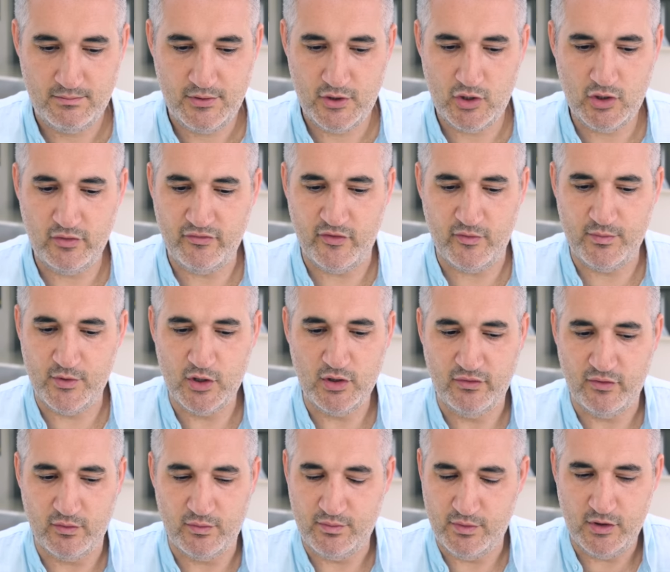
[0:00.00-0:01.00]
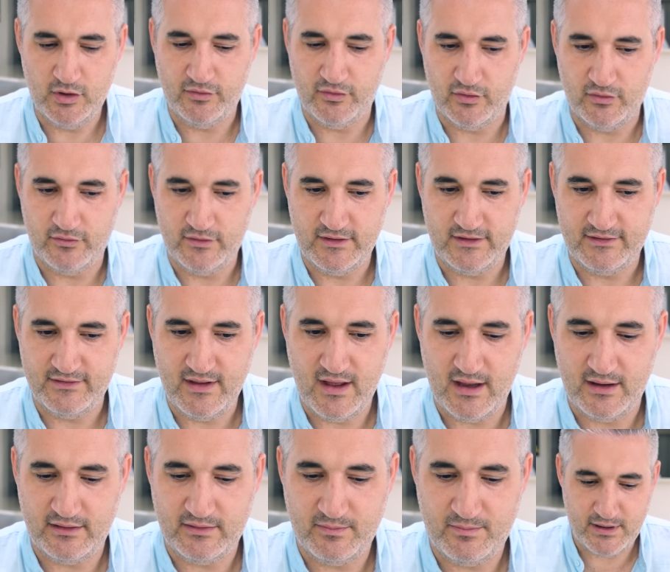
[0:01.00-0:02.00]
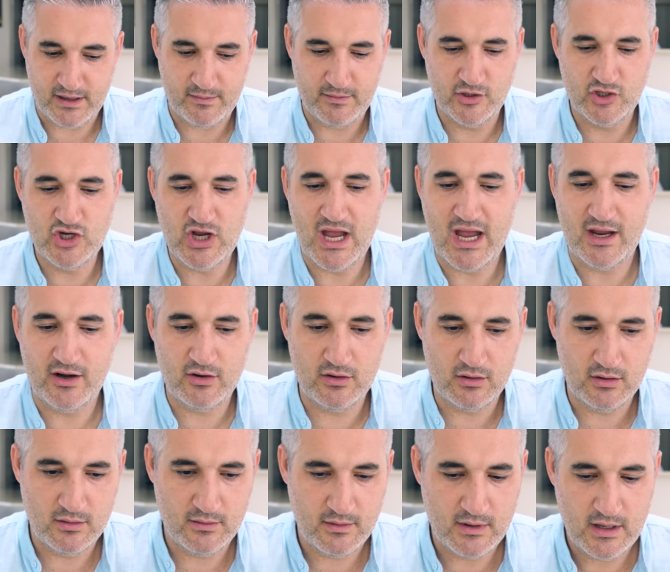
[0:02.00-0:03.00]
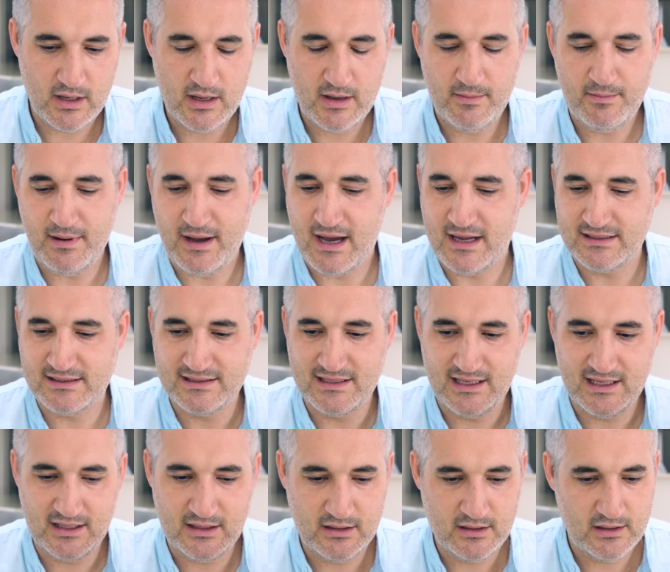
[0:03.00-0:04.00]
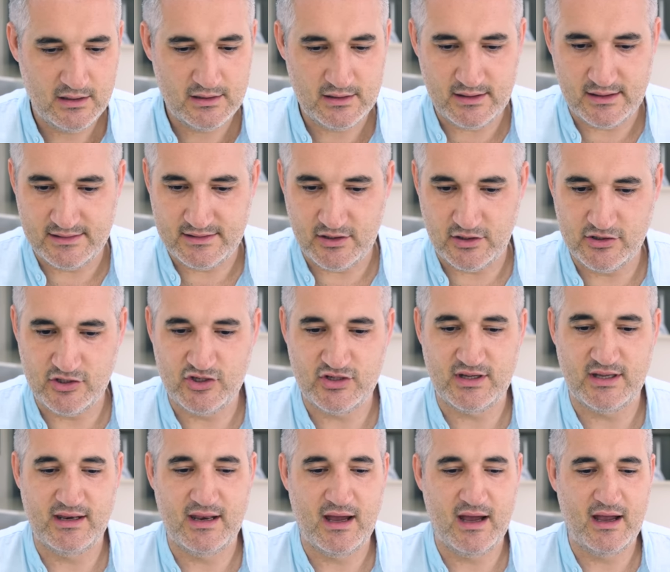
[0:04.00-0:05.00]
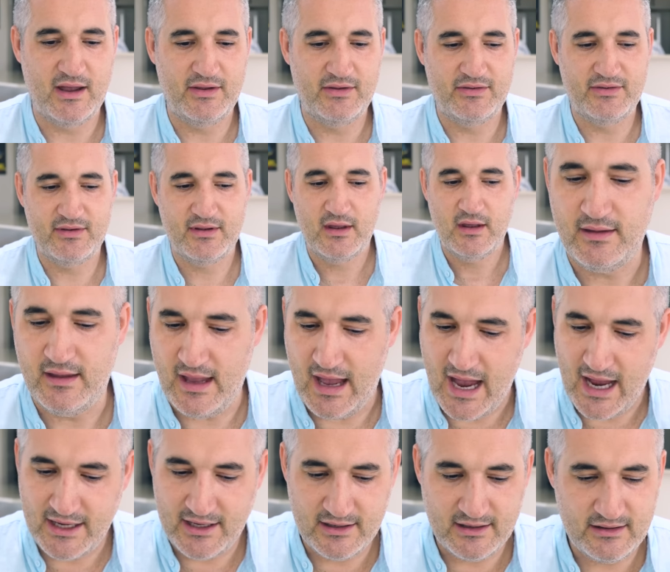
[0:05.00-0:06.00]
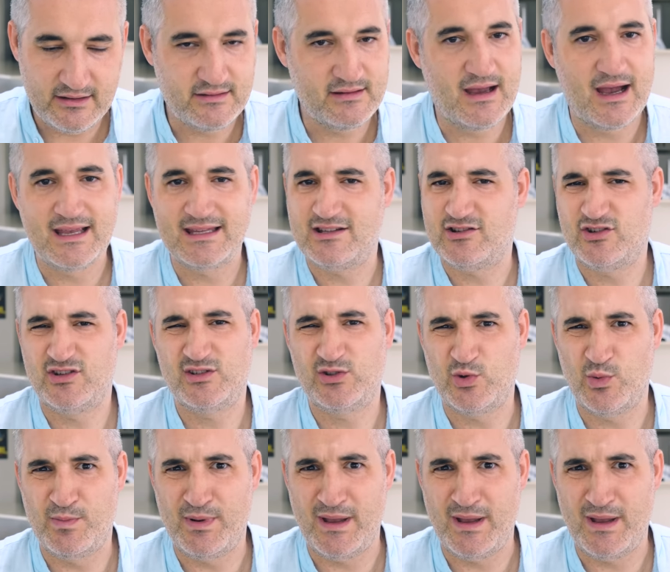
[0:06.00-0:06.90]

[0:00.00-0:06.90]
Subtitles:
Beautiful, beautiful, beautiful. Very nice. Parmigiano, parsley, the sausages are nice. The onion is nice, just too